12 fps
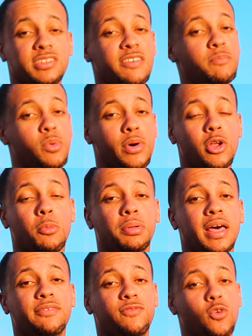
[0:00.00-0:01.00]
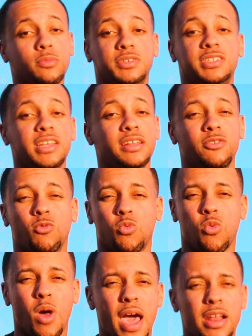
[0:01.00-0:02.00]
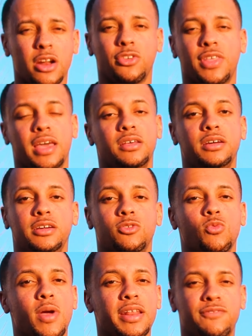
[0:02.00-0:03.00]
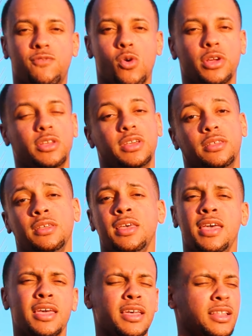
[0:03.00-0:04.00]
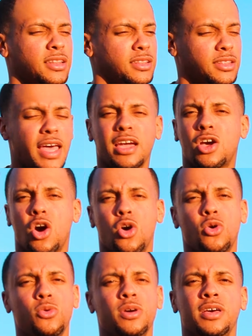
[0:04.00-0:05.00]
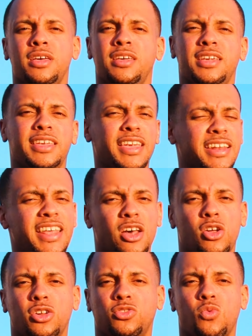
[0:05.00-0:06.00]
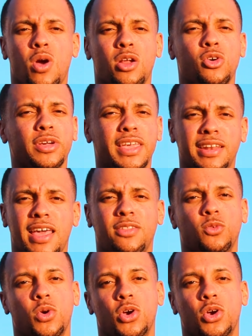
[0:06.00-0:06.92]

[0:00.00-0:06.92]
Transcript: 7.0 platform sitting right under that hood, ready for you to let go, get down on the throttle, and get down the